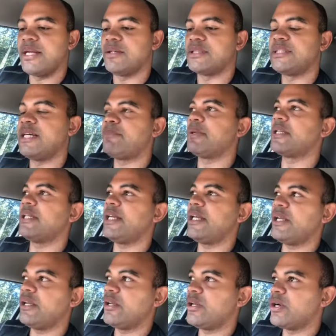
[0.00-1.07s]

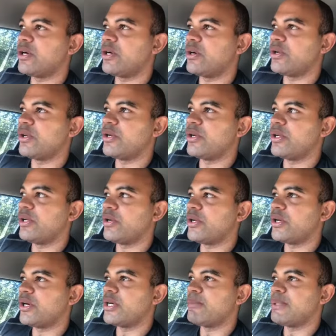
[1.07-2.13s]
typically you're
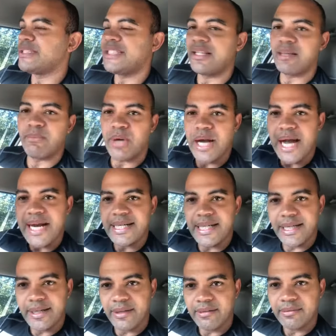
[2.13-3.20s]
going to be selling more high
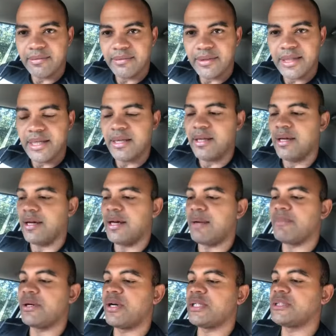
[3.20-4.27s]
ticket.
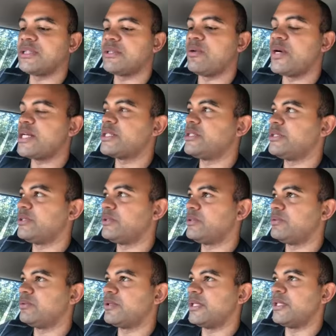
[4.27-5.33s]
You're also going
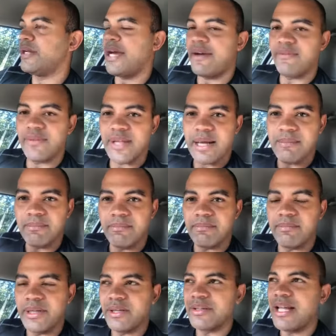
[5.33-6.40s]
to, have a
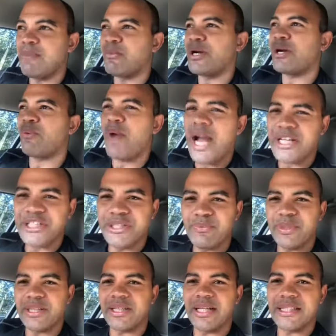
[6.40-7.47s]
lot more interaction
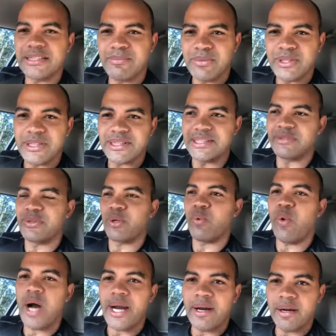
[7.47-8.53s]
with the customer is
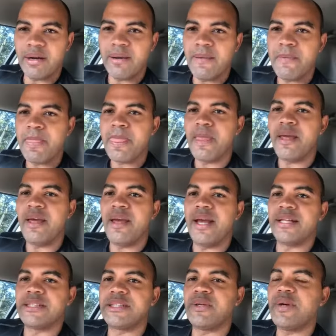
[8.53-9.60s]
required.
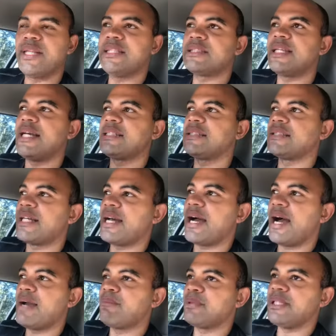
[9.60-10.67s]
And so in these cases,
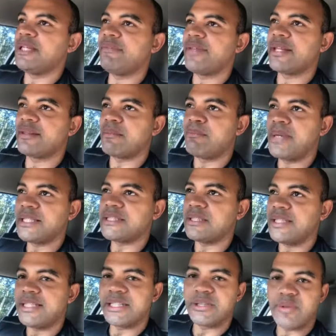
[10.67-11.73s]
I believe that the best
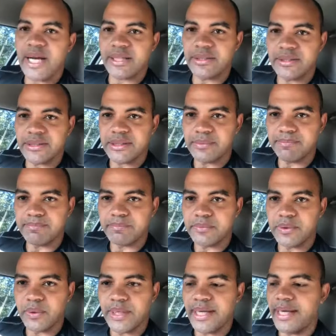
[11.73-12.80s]
lead attractors,
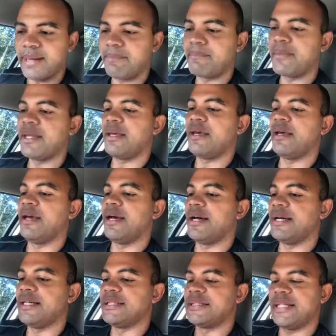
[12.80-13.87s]
okay,
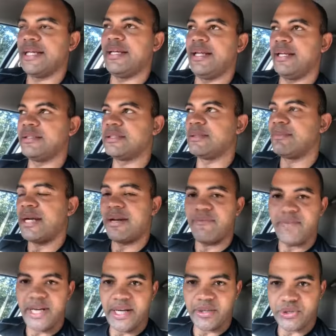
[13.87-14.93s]
is some kind of
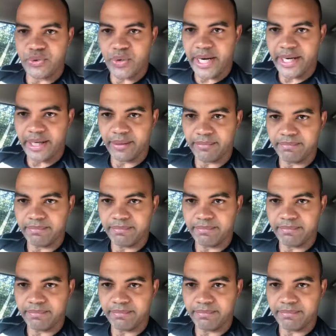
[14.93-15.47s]
video training